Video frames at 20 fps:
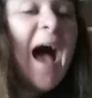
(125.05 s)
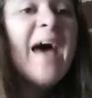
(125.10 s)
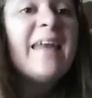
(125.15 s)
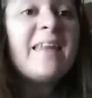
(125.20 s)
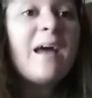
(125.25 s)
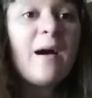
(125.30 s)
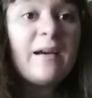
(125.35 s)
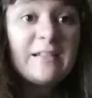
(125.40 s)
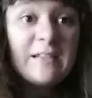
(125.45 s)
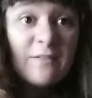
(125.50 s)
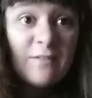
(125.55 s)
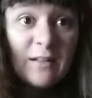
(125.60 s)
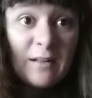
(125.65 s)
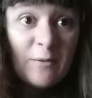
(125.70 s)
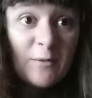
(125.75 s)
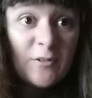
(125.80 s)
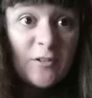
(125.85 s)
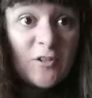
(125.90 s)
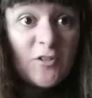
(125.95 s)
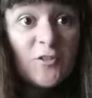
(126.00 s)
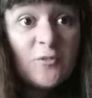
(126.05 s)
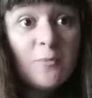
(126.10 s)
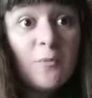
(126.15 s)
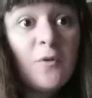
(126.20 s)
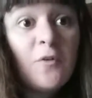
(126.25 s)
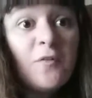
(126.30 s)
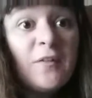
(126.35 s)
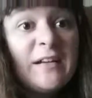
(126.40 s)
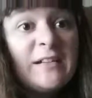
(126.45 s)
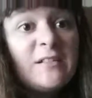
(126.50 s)
Now, I definitely want to do
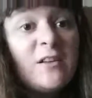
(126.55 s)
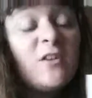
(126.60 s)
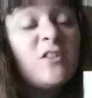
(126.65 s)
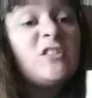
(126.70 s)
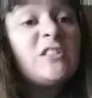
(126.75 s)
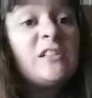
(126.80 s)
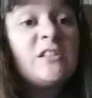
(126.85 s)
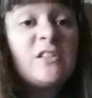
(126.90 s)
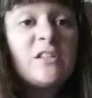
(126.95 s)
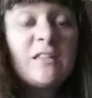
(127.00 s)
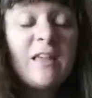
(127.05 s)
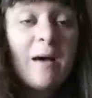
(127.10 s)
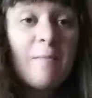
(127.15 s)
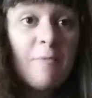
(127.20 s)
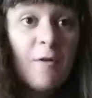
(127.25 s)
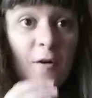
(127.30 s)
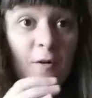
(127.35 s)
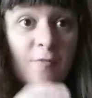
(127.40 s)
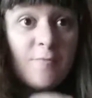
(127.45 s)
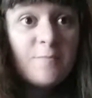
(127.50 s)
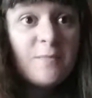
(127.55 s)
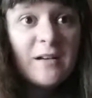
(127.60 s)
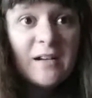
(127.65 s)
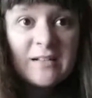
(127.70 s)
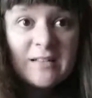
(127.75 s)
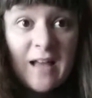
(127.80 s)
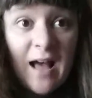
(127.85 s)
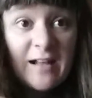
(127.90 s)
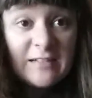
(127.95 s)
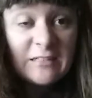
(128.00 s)
more research into that poem
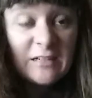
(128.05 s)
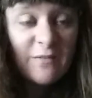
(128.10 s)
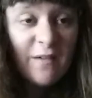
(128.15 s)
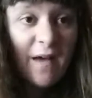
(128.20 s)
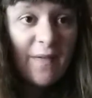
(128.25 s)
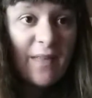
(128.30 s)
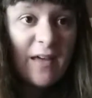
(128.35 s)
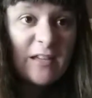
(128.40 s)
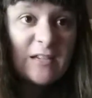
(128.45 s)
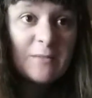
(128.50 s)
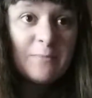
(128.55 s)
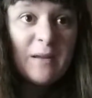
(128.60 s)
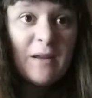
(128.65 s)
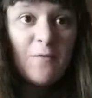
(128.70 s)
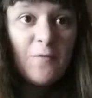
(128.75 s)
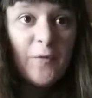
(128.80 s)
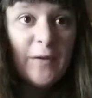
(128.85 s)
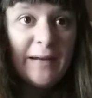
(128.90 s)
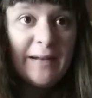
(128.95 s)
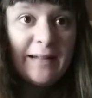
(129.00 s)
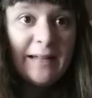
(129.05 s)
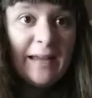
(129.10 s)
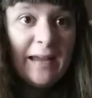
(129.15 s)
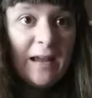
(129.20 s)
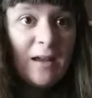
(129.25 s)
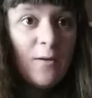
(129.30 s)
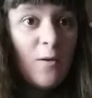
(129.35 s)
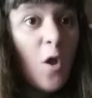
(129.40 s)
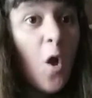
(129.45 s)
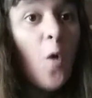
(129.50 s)
because I just found that to be
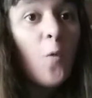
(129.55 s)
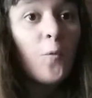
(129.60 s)
really